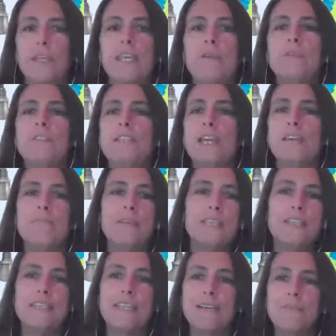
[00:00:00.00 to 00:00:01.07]
He would take me
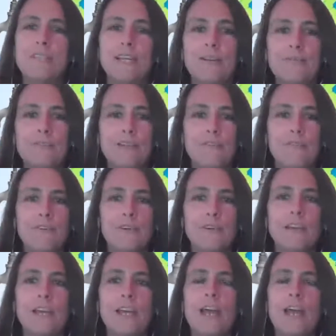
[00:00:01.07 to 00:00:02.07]
to downtown Denver